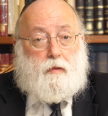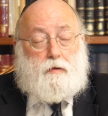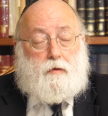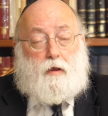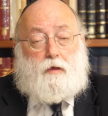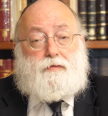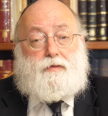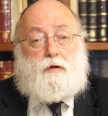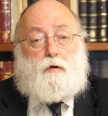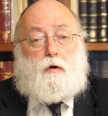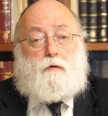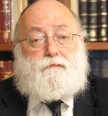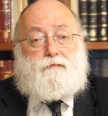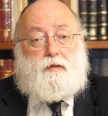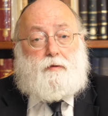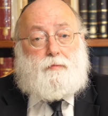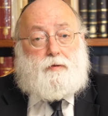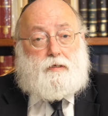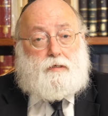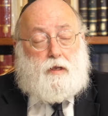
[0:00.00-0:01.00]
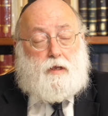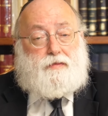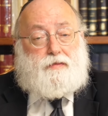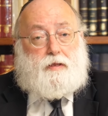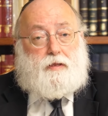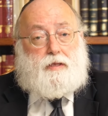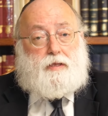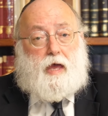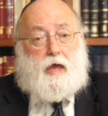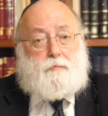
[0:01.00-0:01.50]
Nothing off limits,
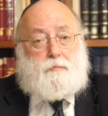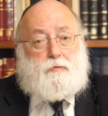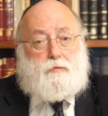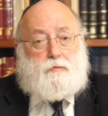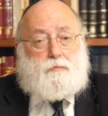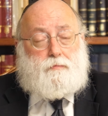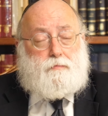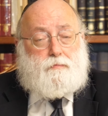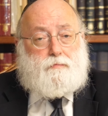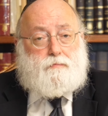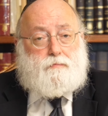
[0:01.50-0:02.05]
nothing taboo.